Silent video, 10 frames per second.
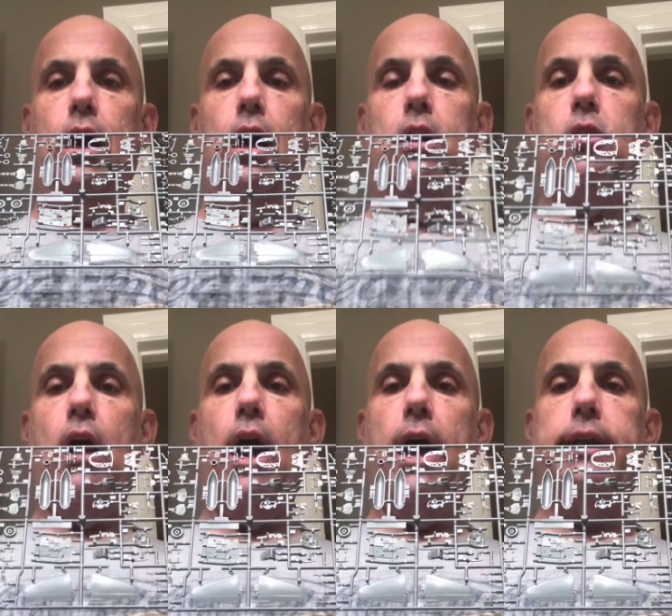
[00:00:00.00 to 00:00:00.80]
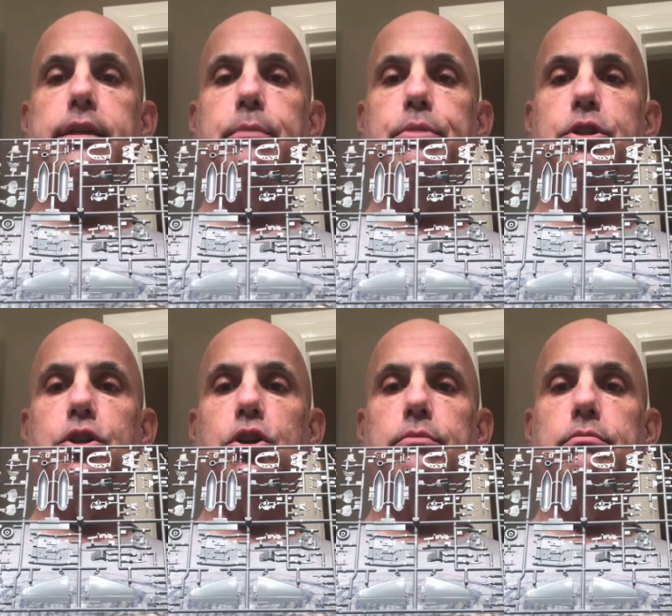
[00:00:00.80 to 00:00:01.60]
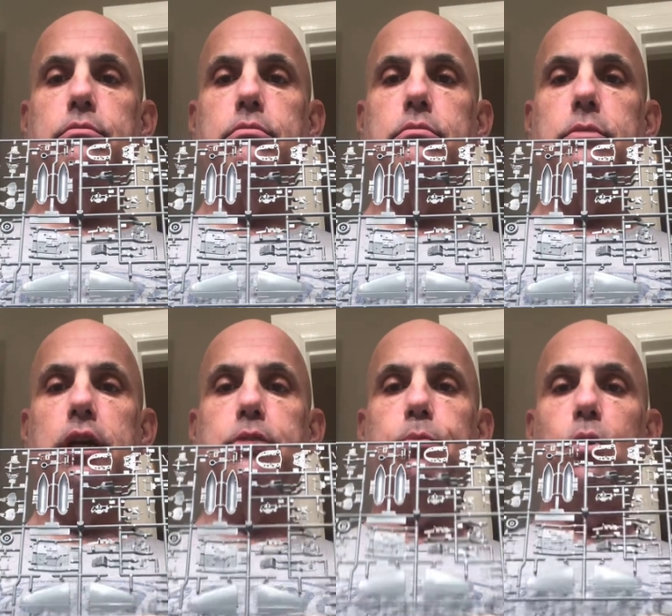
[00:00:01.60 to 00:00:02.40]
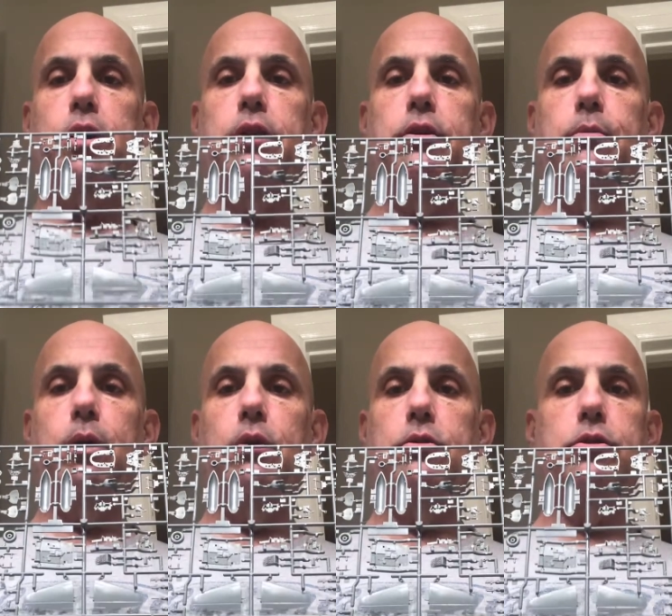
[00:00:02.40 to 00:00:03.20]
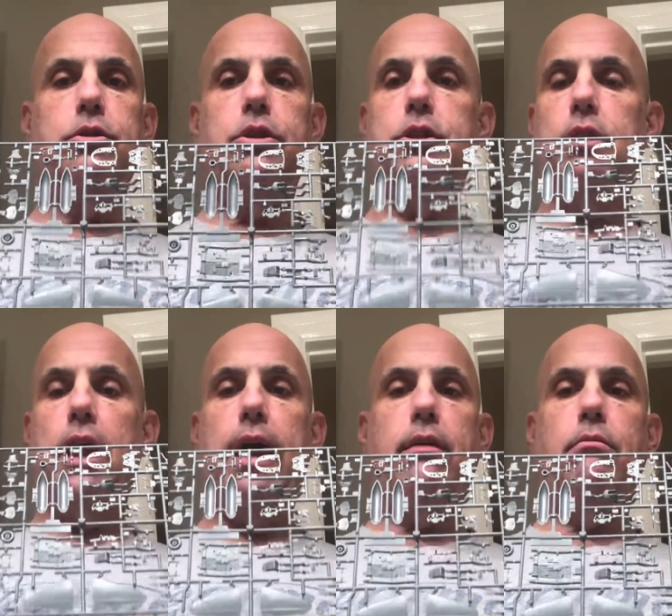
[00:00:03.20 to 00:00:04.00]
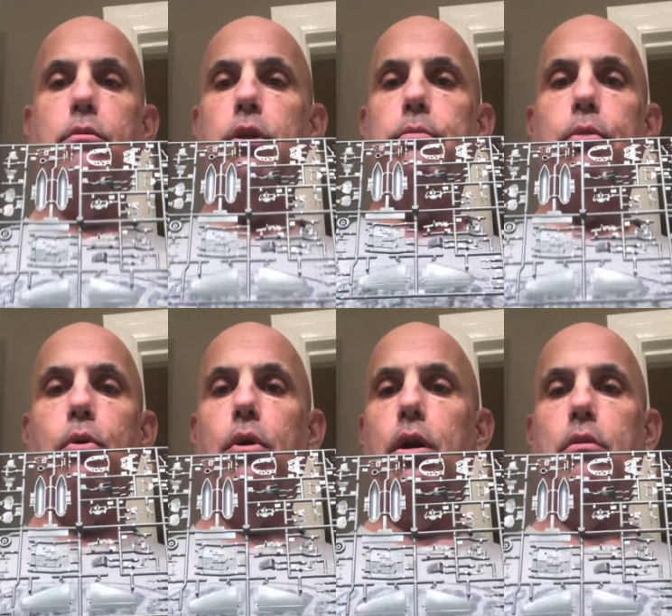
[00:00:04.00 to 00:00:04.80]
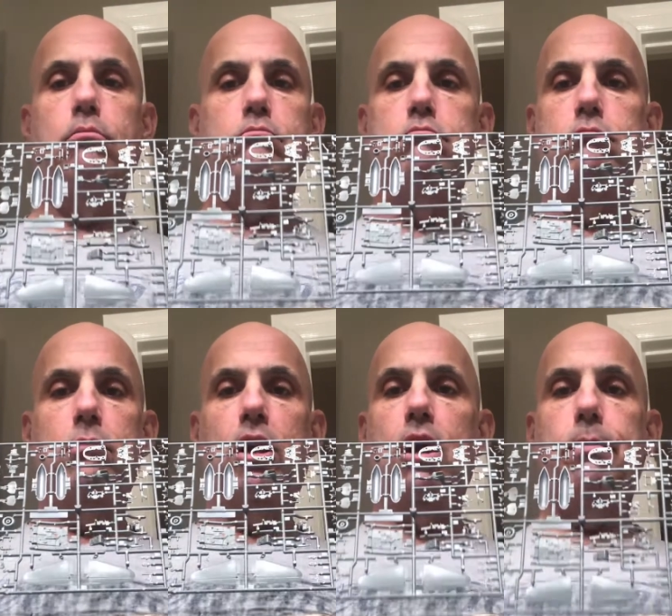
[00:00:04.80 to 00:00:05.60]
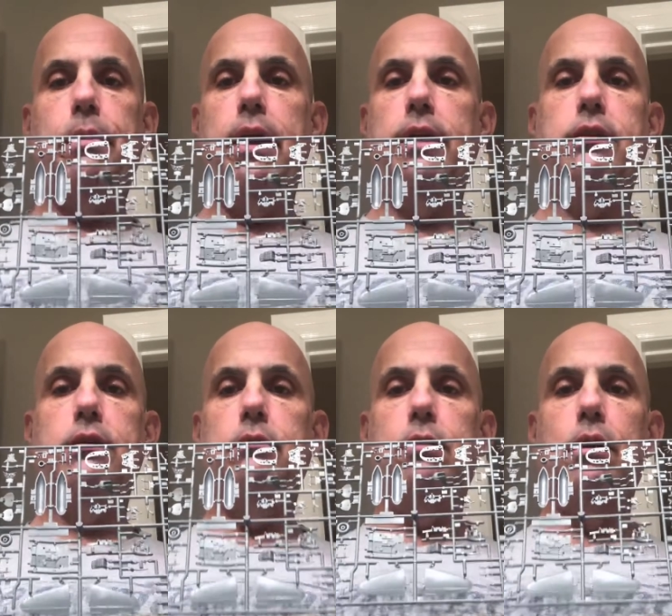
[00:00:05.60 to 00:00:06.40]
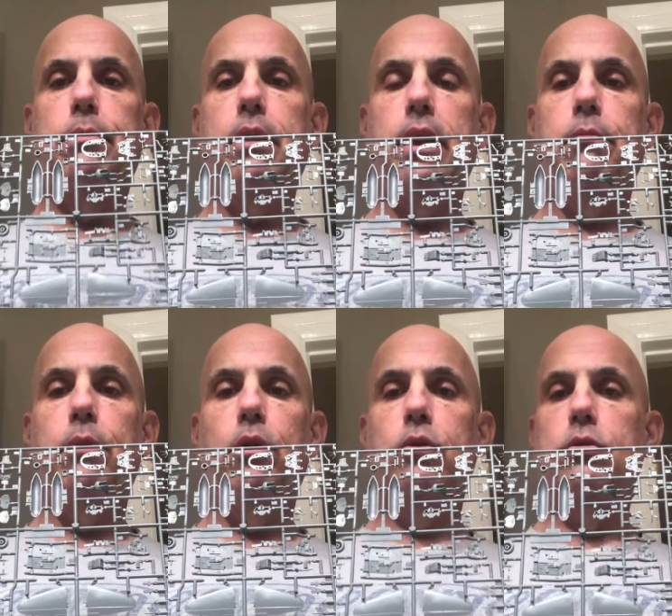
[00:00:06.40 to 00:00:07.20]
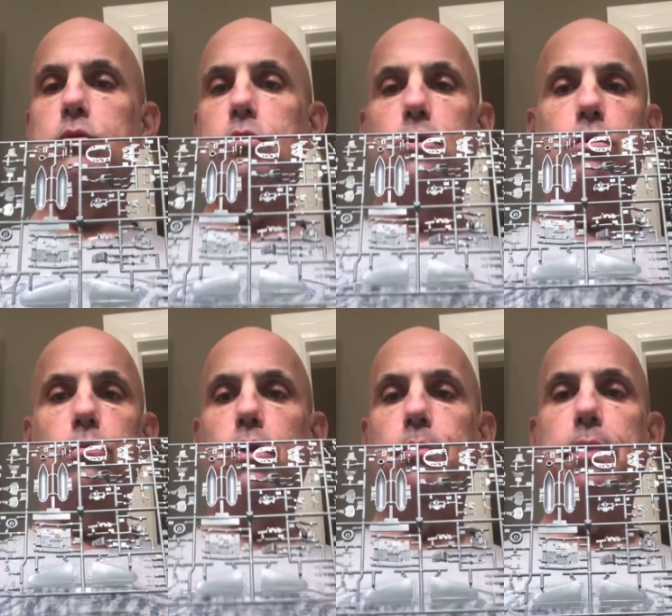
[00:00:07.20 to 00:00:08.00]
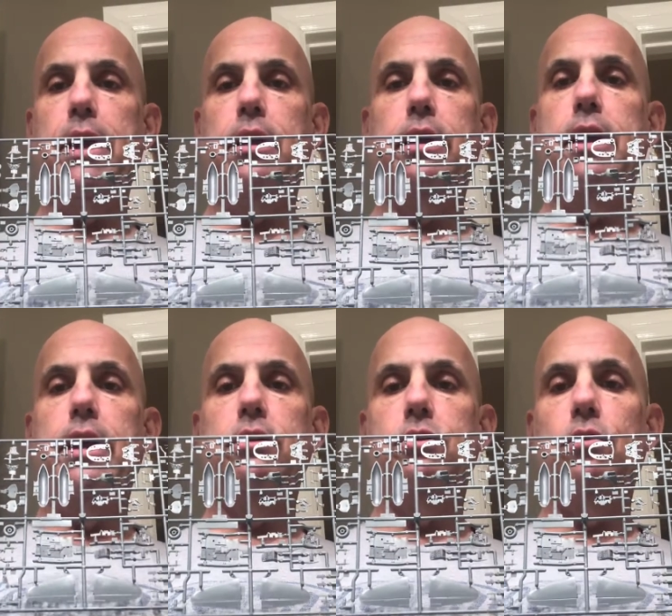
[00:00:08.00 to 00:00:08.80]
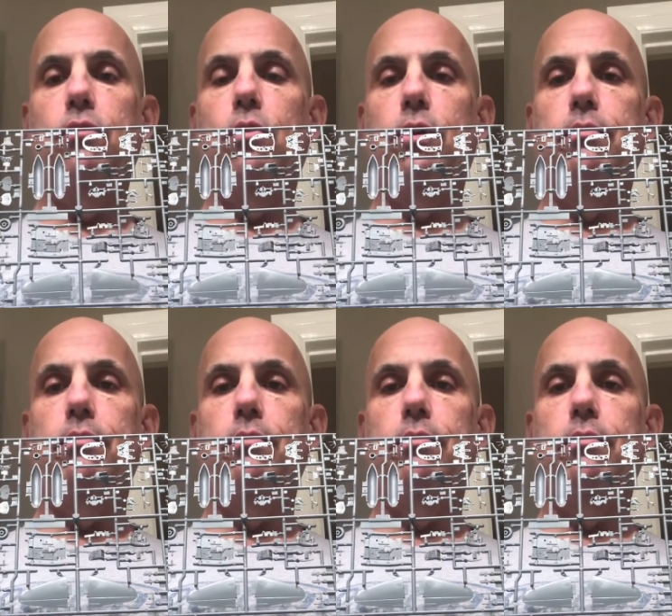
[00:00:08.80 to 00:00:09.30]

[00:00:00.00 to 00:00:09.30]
under a high temperature, it's poured into the molds, just like when you pour cupcakes in a cupcake mold or we bake a cake and so forth.